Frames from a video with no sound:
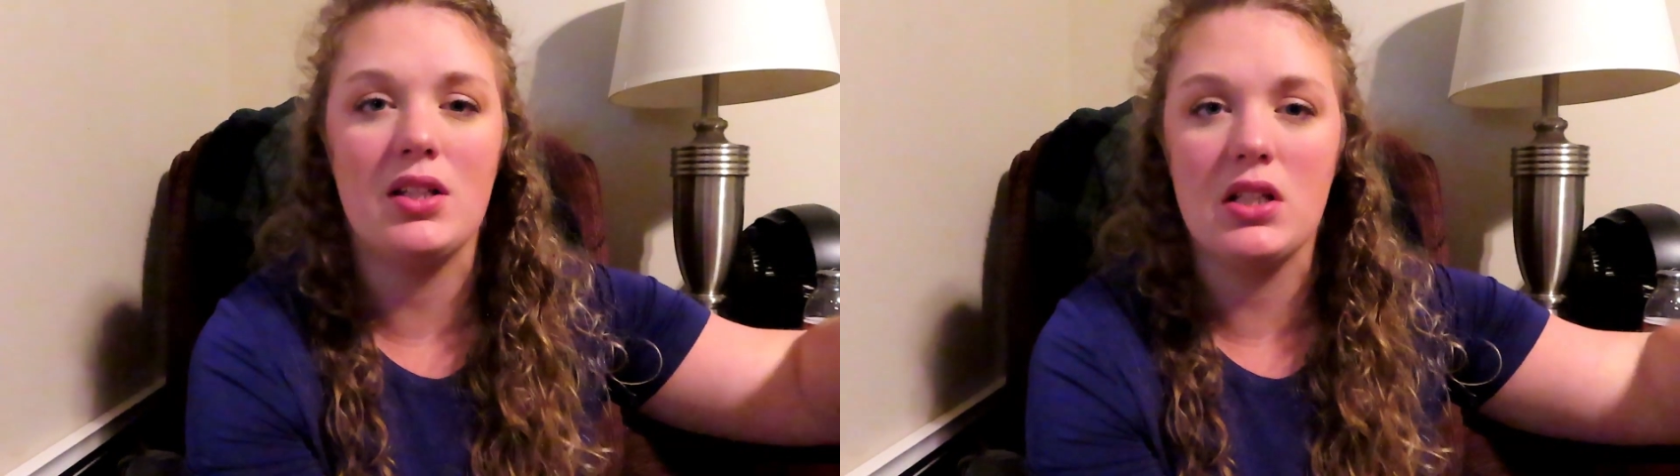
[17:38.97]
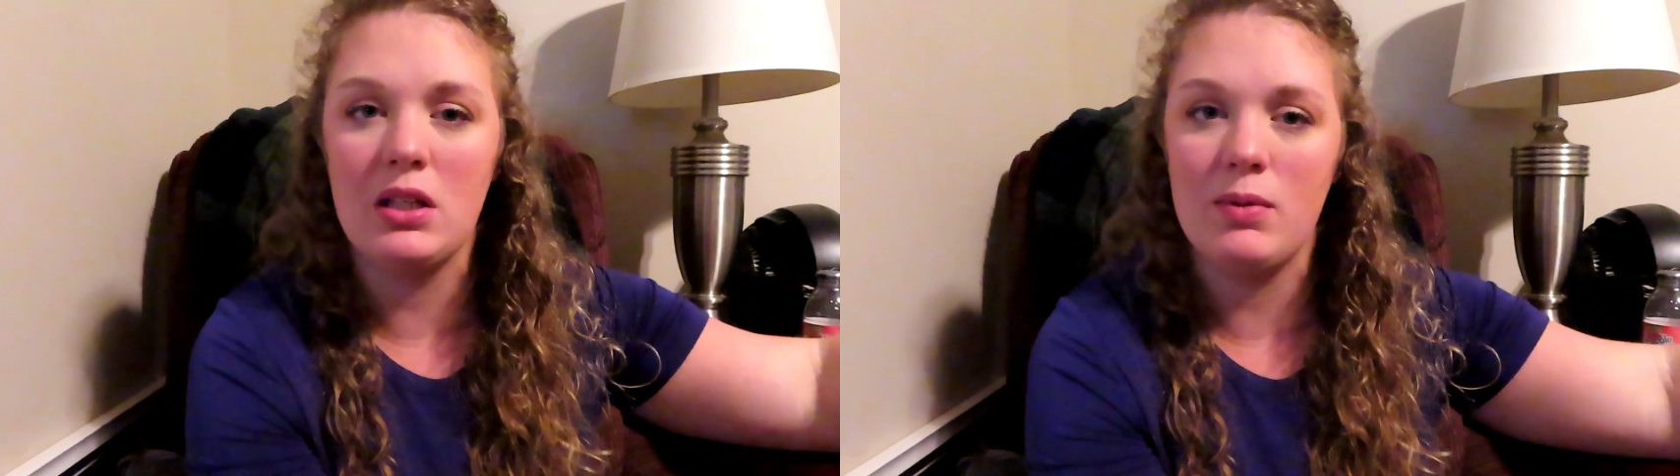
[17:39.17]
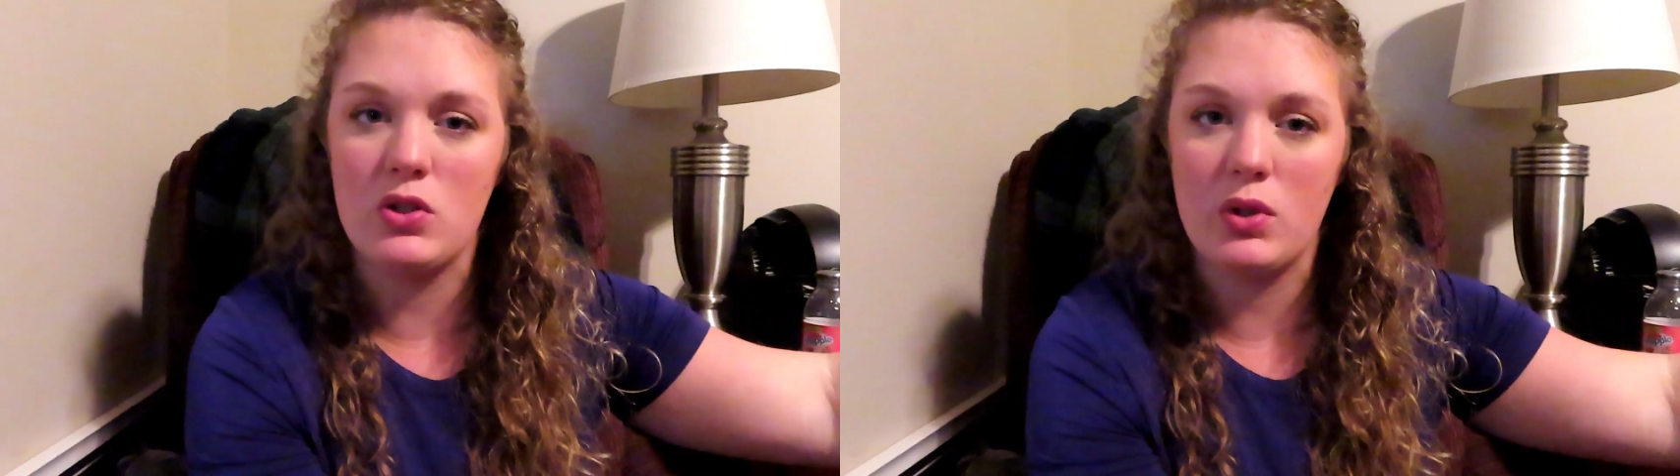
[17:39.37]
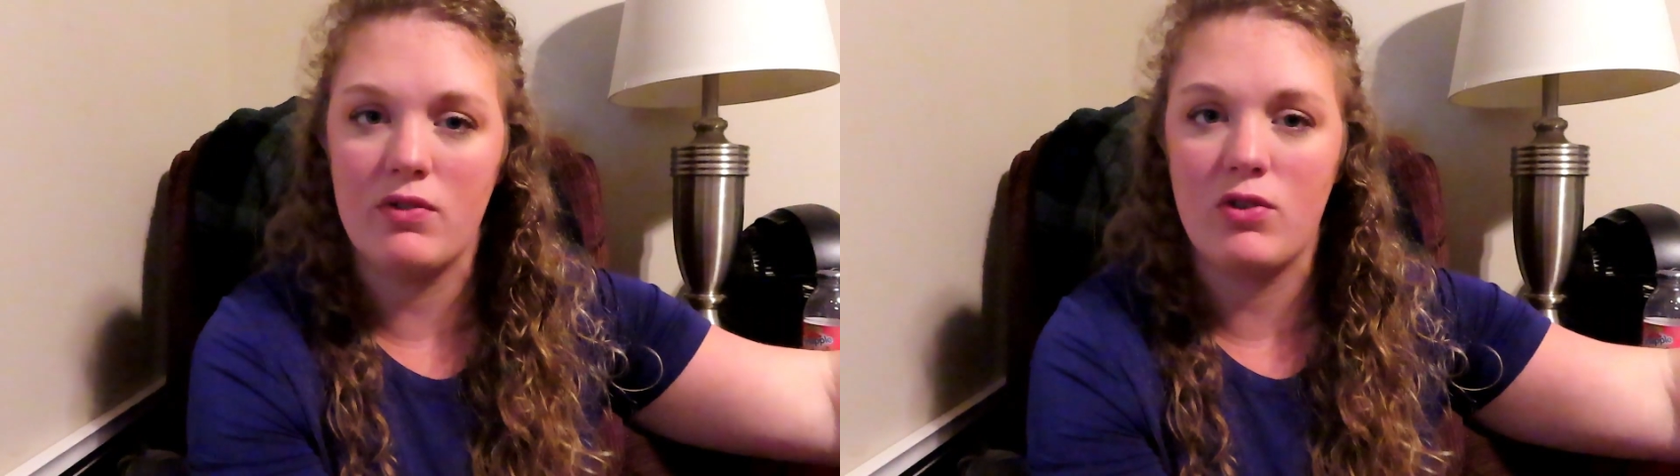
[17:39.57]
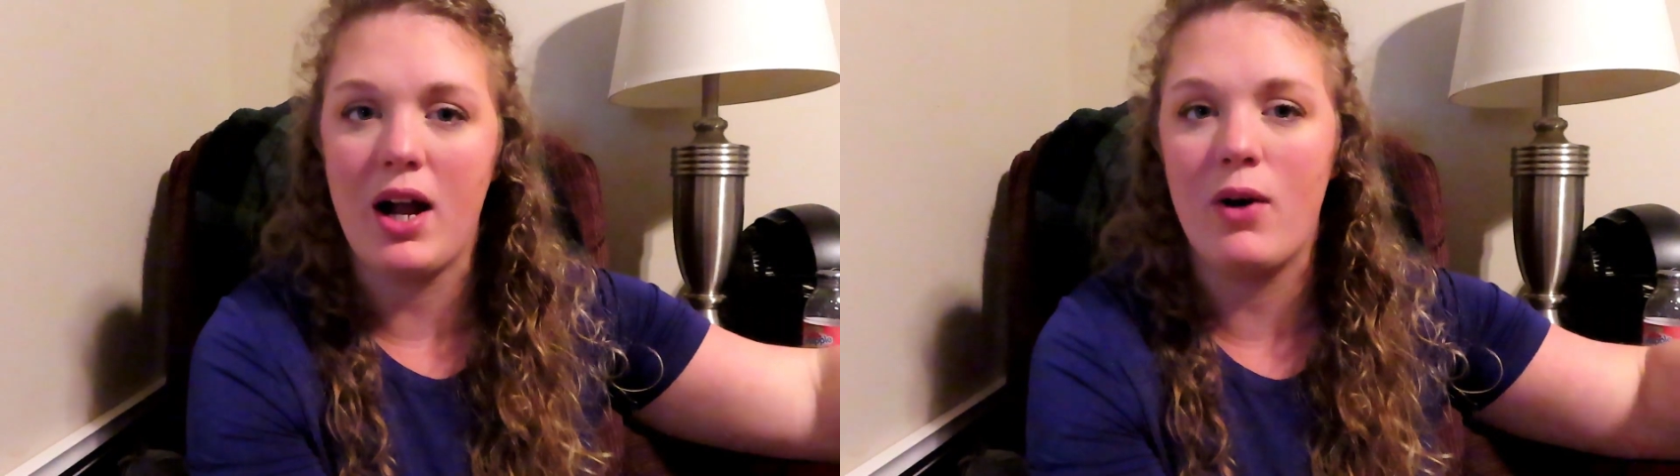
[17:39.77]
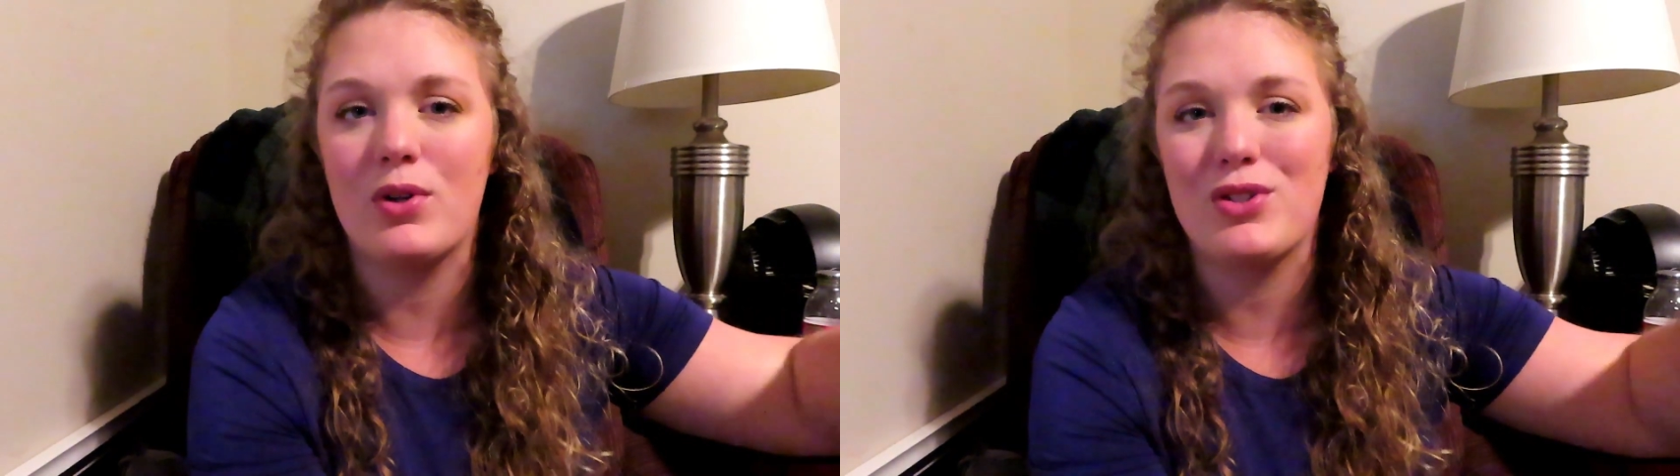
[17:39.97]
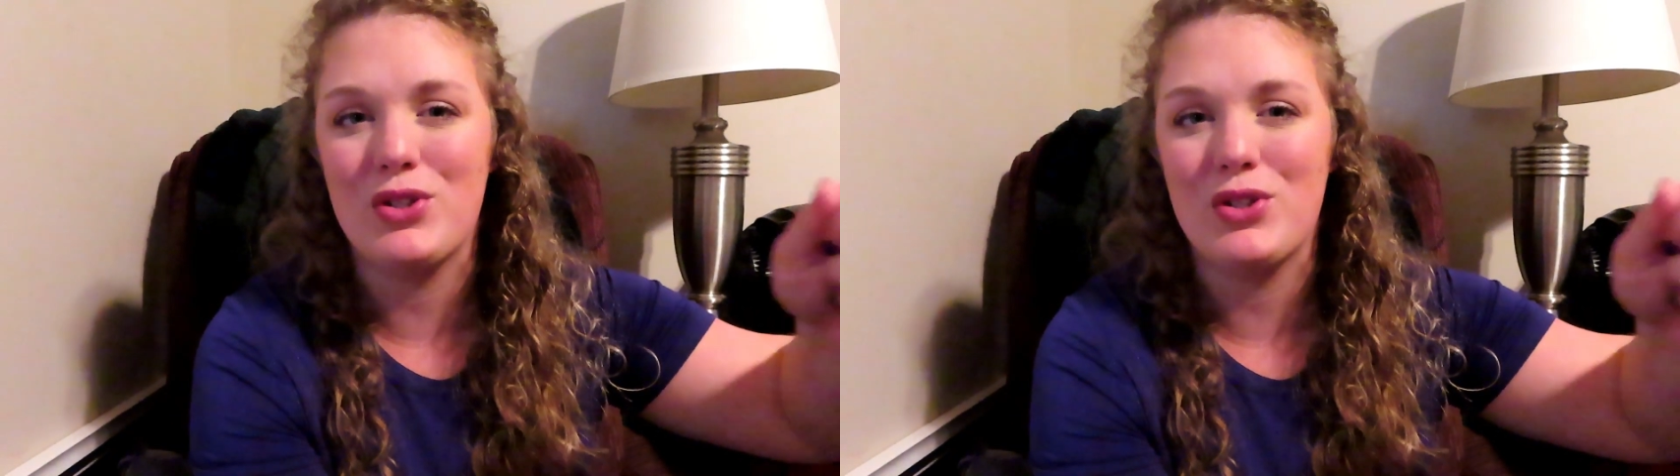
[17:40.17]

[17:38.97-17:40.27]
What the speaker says: it's only been 24 hours,